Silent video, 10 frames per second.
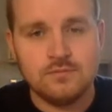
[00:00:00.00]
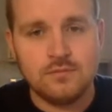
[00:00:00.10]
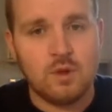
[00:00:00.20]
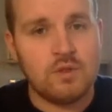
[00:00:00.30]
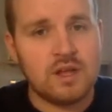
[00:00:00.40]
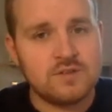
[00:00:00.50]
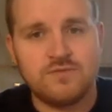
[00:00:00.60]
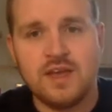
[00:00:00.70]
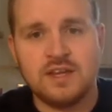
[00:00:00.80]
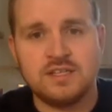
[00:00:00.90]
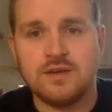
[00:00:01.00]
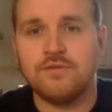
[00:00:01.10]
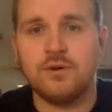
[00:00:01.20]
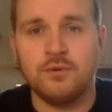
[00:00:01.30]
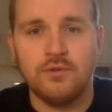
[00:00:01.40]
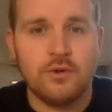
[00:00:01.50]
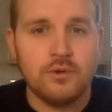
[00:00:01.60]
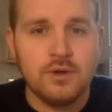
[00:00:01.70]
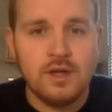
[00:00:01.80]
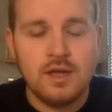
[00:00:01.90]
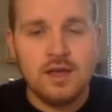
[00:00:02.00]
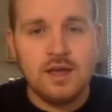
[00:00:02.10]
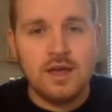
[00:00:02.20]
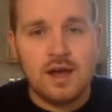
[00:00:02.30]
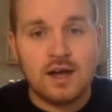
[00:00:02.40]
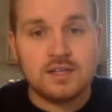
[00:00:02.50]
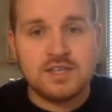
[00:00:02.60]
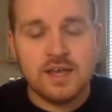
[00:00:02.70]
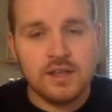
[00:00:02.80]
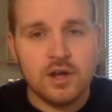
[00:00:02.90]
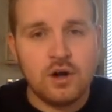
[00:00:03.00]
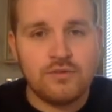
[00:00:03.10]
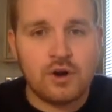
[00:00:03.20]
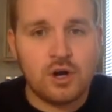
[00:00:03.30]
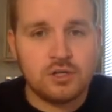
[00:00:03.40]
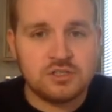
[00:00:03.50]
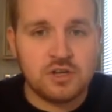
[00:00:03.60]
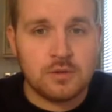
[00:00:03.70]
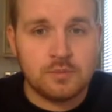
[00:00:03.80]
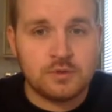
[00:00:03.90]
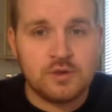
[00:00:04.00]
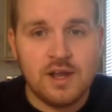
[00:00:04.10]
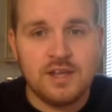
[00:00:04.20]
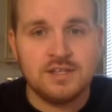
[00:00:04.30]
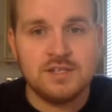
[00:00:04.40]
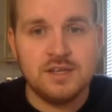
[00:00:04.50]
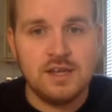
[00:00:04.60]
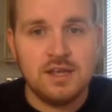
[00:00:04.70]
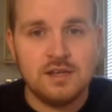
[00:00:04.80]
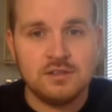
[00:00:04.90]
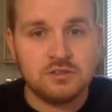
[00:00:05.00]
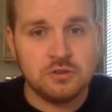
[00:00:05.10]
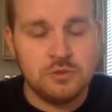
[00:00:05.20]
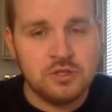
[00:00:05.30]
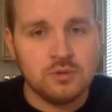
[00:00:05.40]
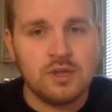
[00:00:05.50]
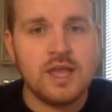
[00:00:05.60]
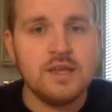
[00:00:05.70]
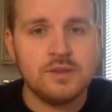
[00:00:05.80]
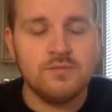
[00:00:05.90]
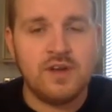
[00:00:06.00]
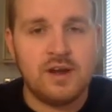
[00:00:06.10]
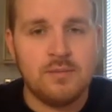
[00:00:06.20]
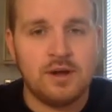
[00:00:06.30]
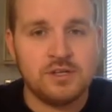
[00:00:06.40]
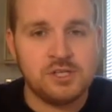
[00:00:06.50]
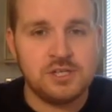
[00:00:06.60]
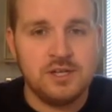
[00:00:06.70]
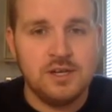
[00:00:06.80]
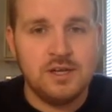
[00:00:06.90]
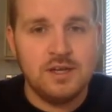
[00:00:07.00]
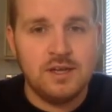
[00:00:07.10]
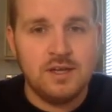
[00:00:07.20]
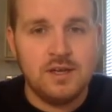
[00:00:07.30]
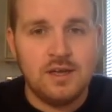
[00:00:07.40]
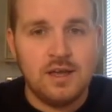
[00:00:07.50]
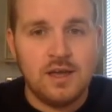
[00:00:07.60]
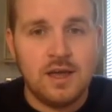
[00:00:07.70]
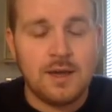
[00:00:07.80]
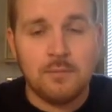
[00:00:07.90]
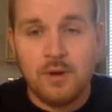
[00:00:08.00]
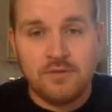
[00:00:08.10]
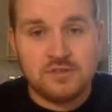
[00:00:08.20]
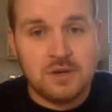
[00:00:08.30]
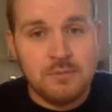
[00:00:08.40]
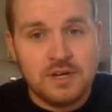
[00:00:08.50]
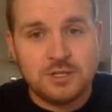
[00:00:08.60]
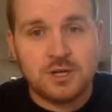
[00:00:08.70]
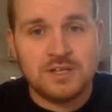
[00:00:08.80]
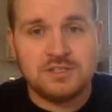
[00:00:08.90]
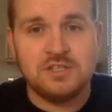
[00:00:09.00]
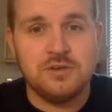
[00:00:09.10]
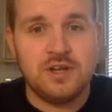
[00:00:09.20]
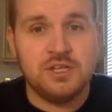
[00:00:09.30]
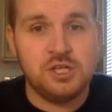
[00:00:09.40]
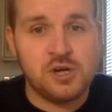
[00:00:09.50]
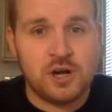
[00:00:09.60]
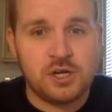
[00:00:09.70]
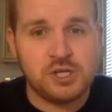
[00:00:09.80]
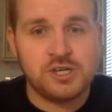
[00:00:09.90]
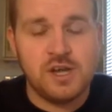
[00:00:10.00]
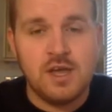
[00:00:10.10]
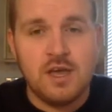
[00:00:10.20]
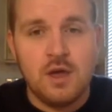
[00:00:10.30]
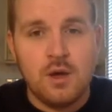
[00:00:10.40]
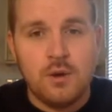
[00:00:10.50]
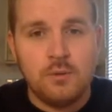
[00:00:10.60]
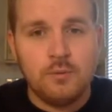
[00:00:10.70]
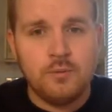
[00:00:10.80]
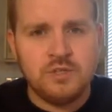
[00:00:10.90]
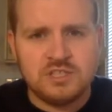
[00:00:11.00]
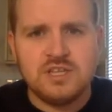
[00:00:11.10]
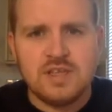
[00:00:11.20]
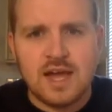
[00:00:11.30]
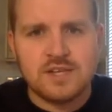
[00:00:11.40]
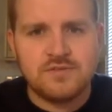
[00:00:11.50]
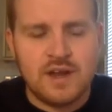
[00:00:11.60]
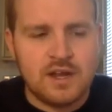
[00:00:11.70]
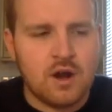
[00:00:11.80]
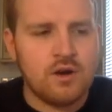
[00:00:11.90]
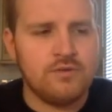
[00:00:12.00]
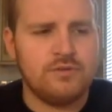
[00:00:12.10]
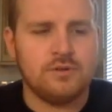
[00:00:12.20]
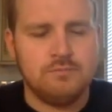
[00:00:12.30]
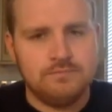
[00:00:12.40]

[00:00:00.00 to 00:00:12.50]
Now that's very difficult though. Telling off hurts our pride, and so we don't like them very much. If somebody tries to do it in church, we see that as very hurtful.